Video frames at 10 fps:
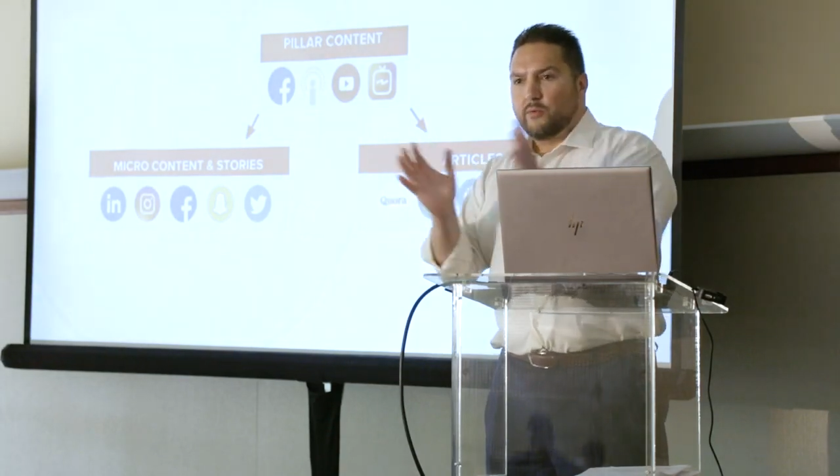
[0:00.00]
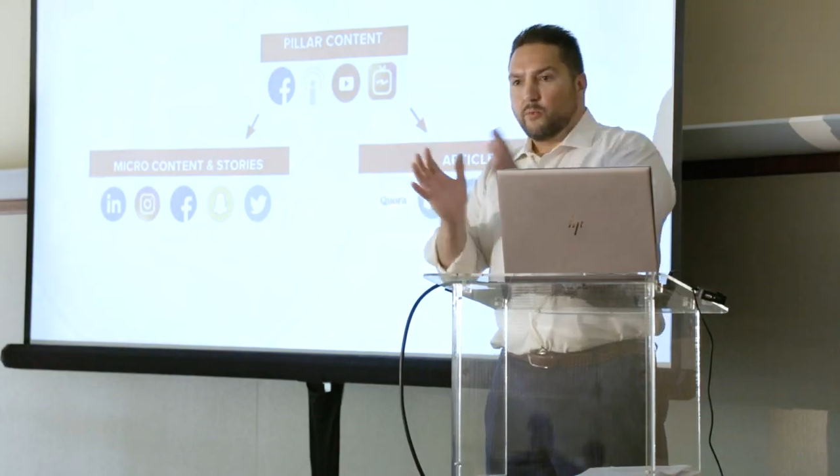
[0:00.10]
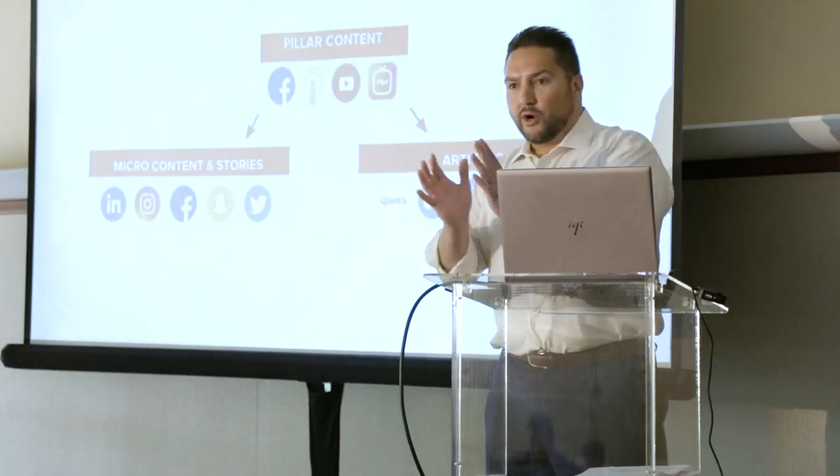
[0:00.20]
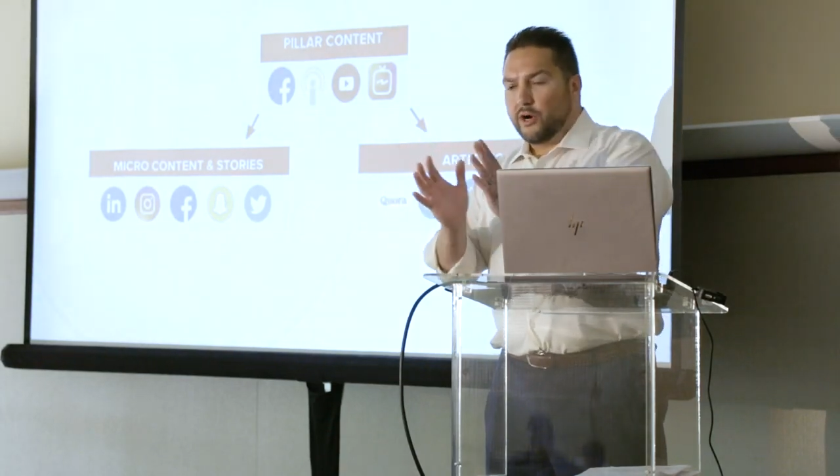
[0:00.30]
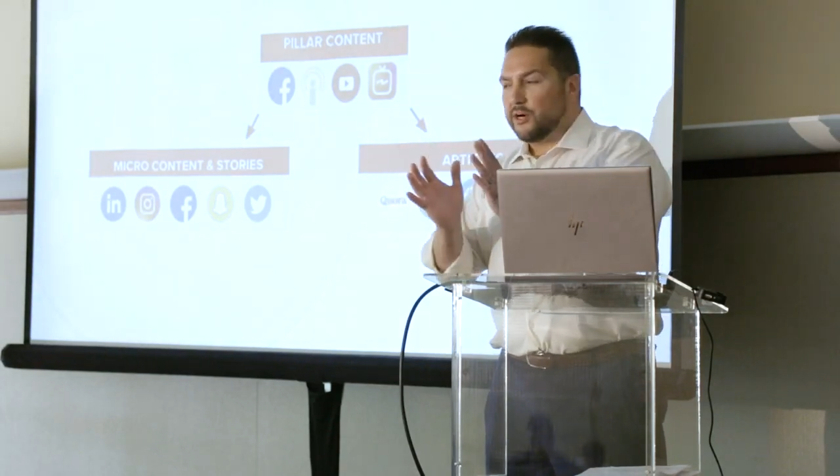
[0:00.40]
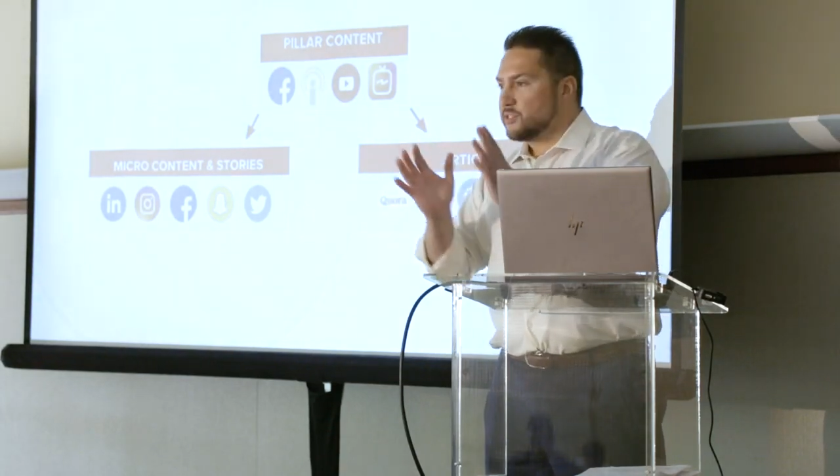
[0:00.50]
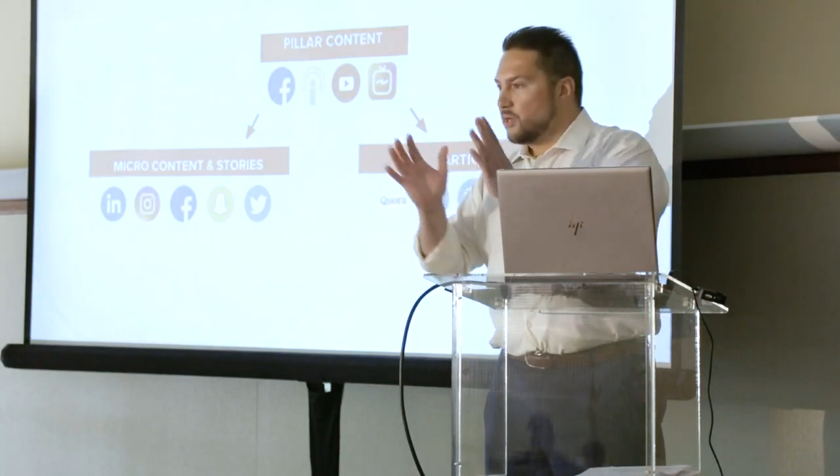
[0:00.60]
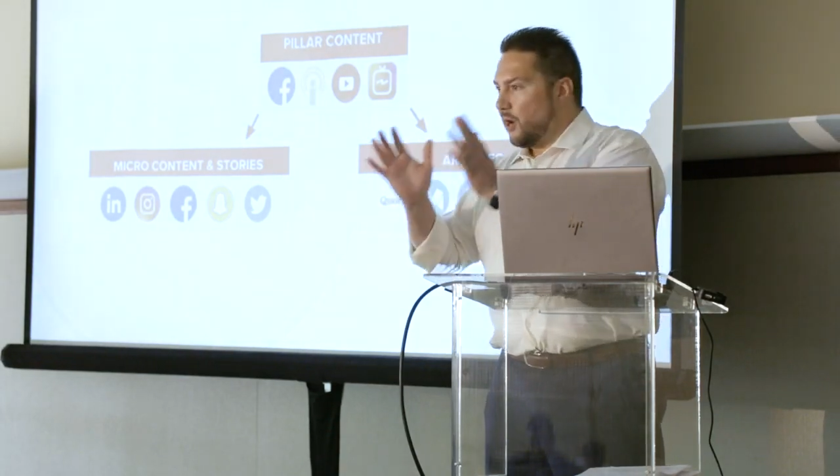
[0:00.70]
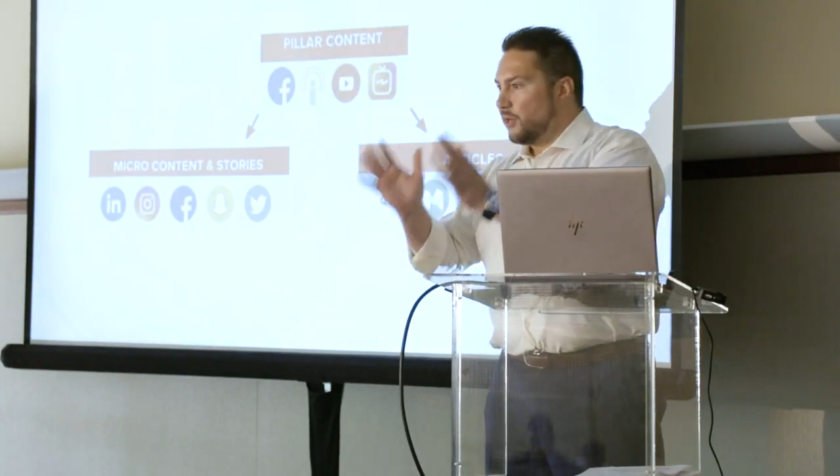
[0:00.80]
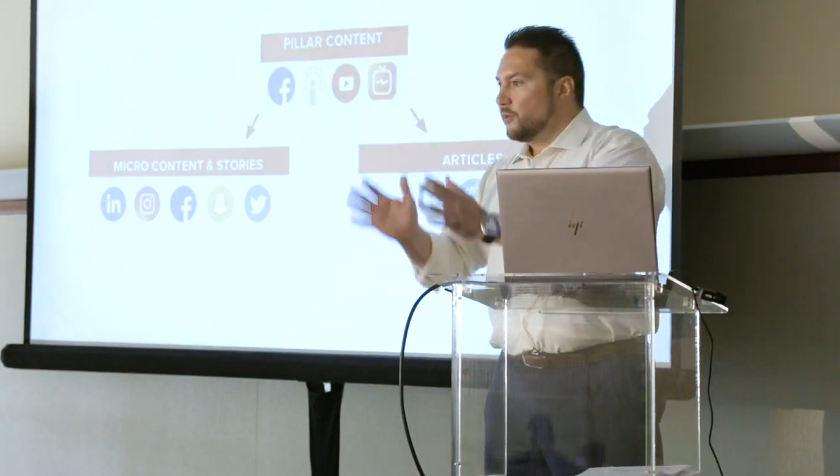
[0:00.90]
words
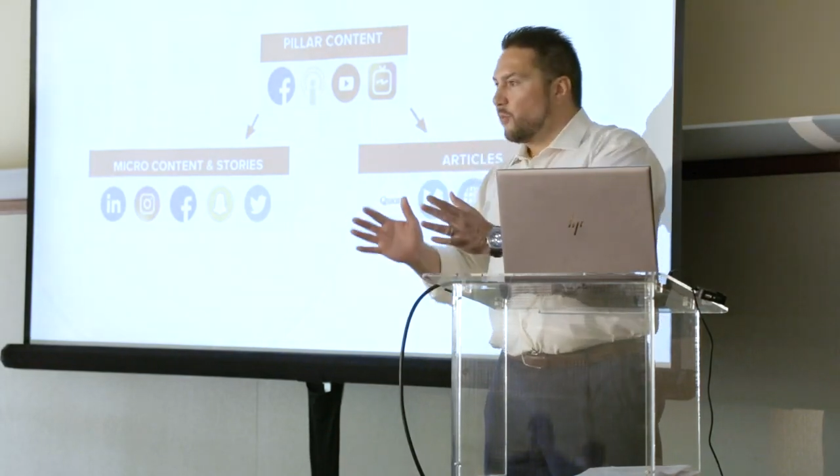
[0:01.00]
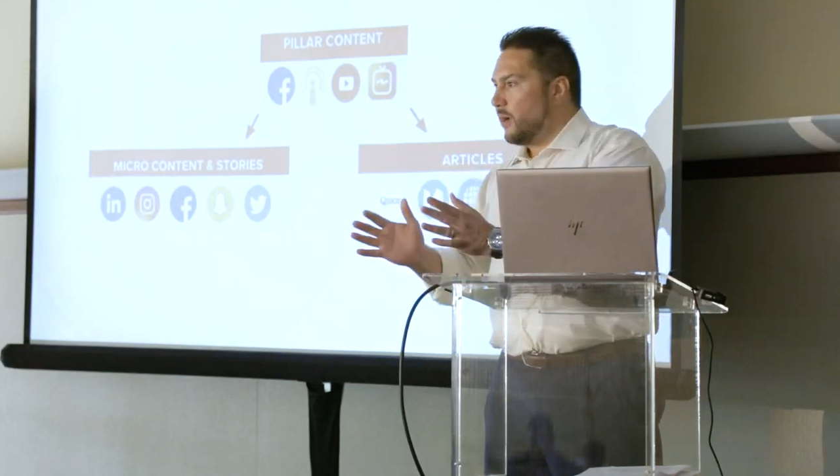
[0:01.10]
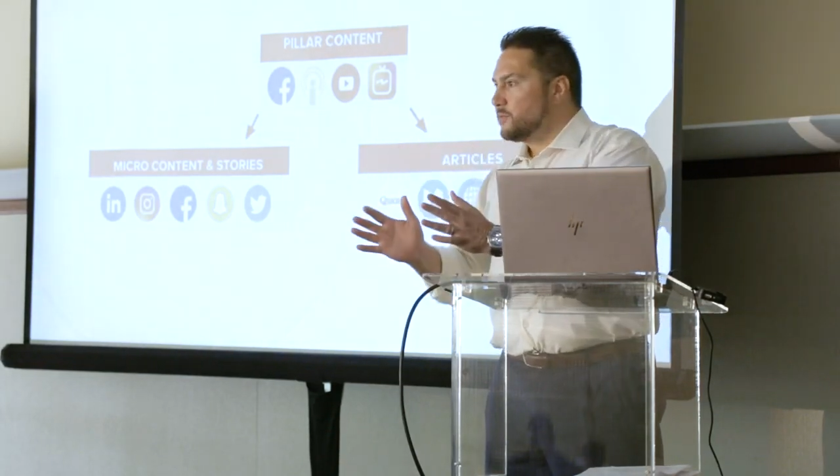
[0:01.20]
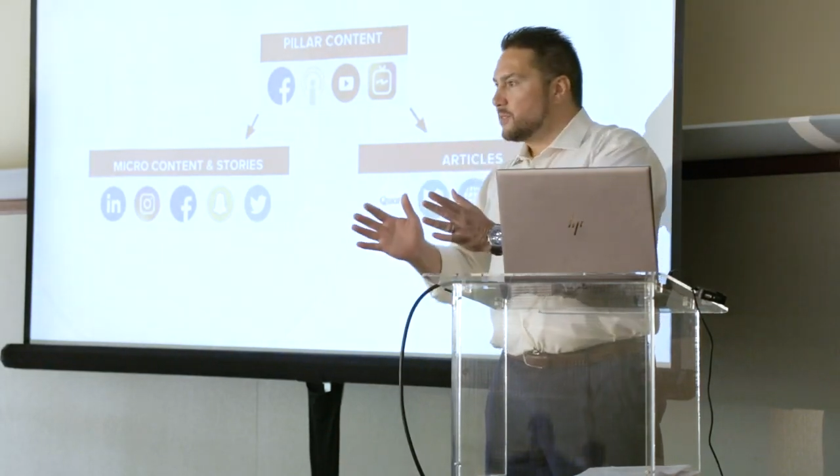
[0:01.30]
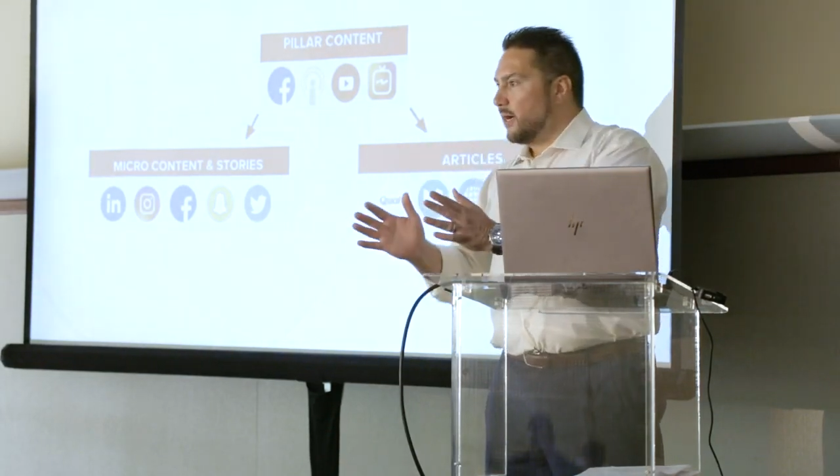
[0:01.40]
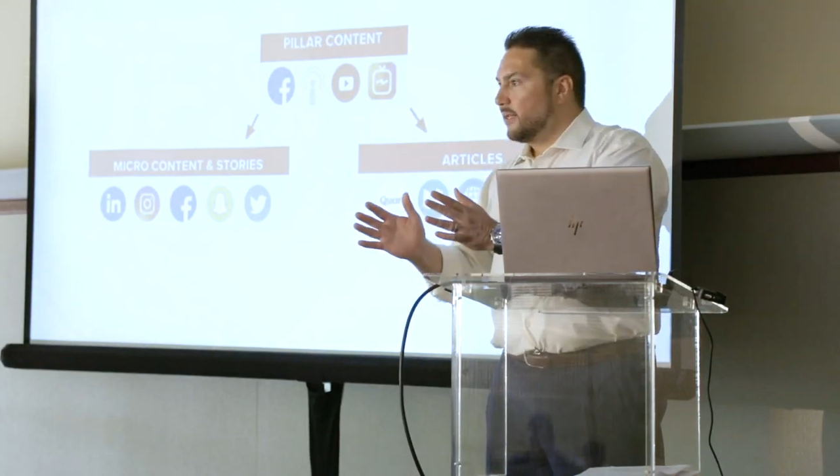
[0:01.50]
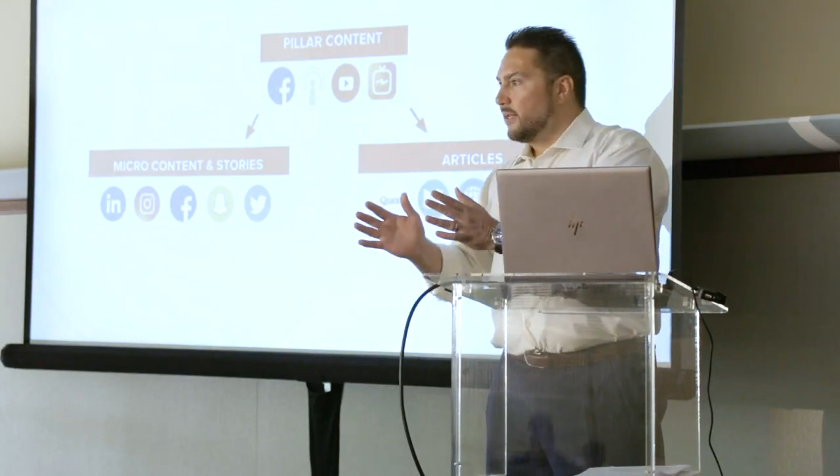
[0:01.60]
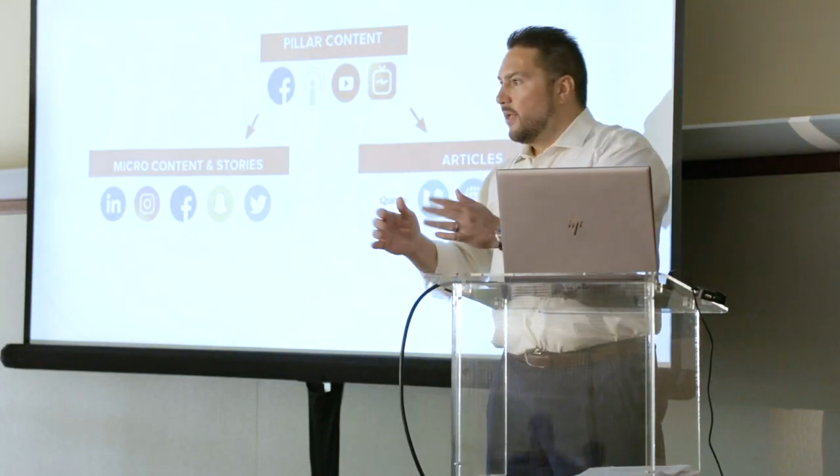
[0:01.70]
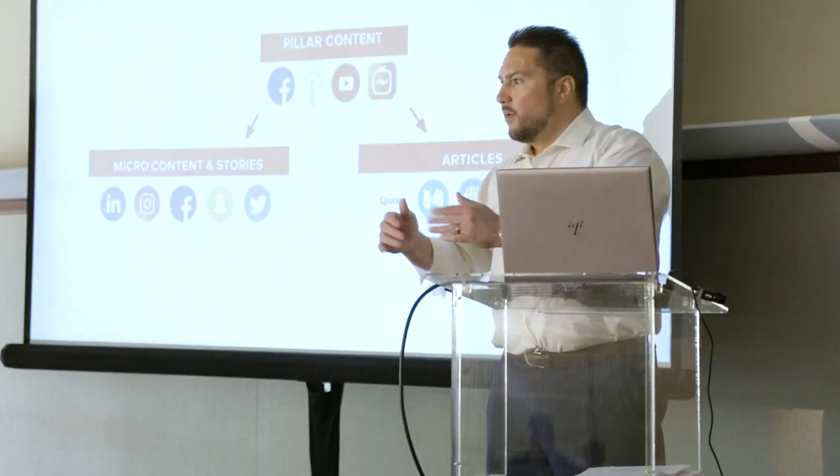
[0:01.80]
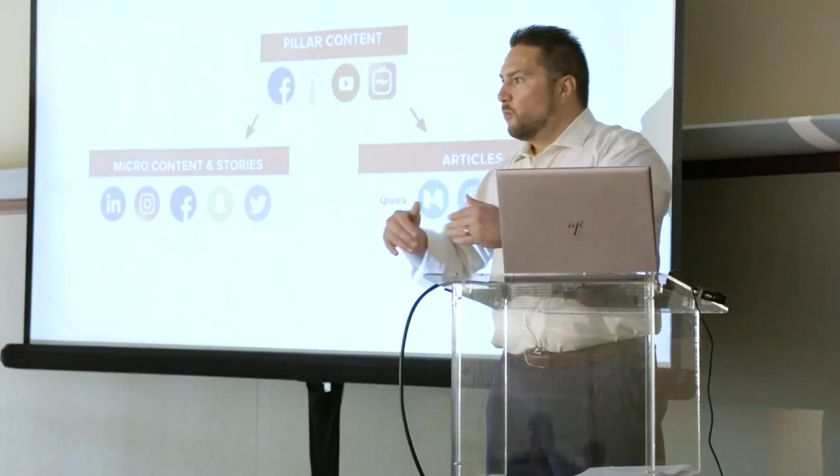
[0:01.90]
on your website